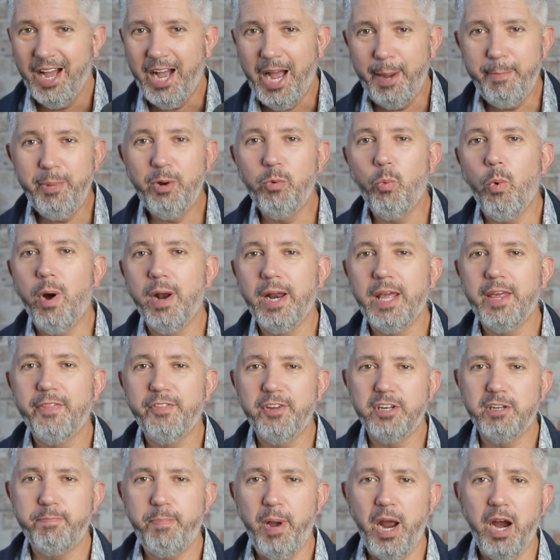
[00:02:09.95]
I've been wanting
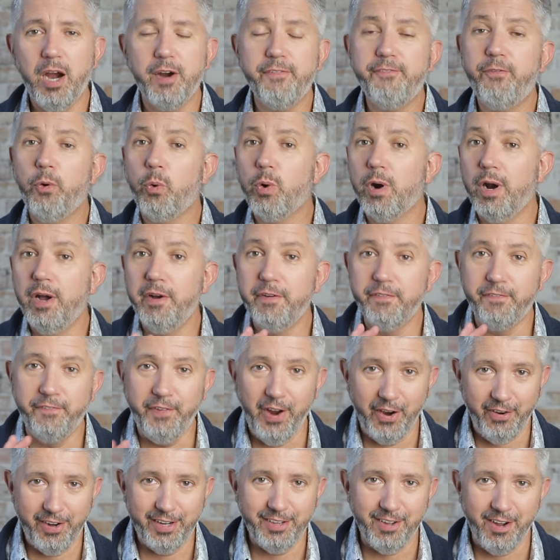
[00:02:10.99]
this pair for a
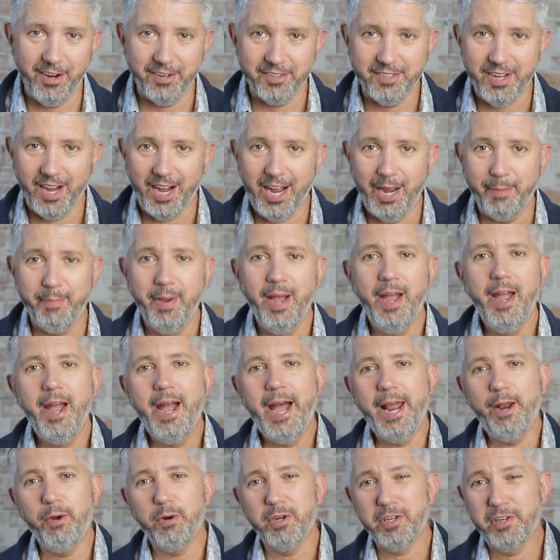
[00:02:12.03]
very long time,
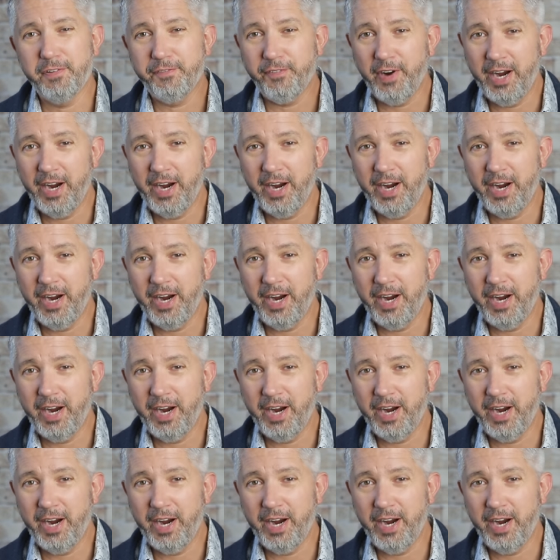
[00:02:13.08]
and I was